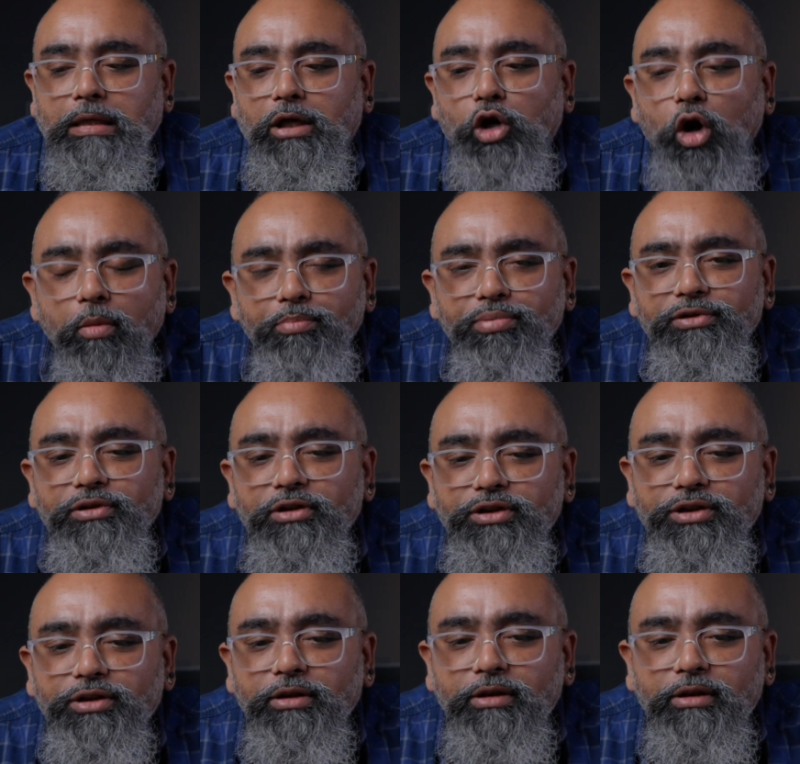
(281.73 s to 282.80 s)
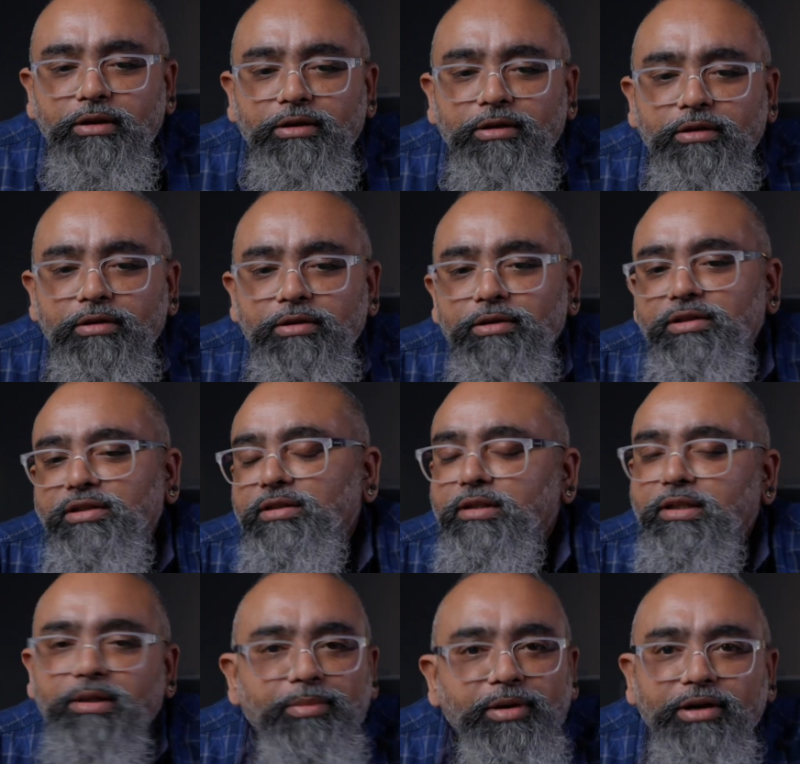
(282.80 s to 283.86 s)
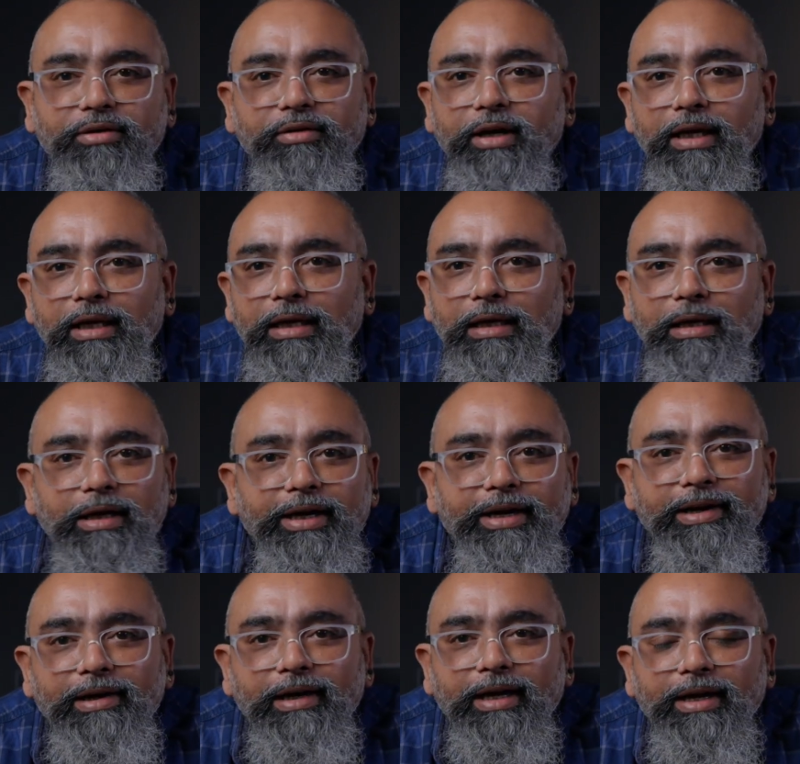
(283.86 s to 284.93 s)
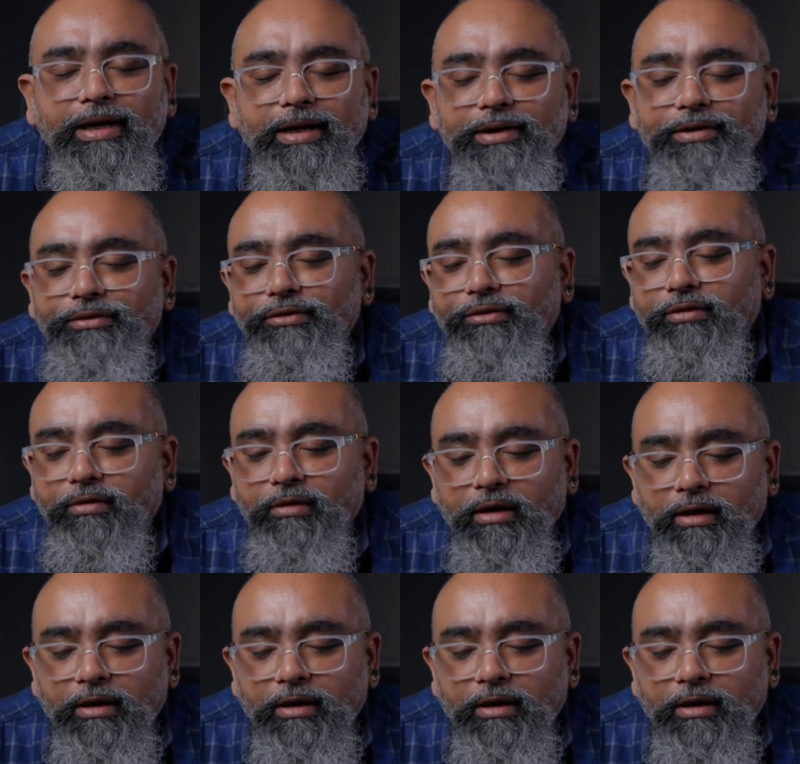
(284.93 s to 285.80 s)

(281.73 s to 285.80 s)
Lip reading: composition, symmetry, leading lines.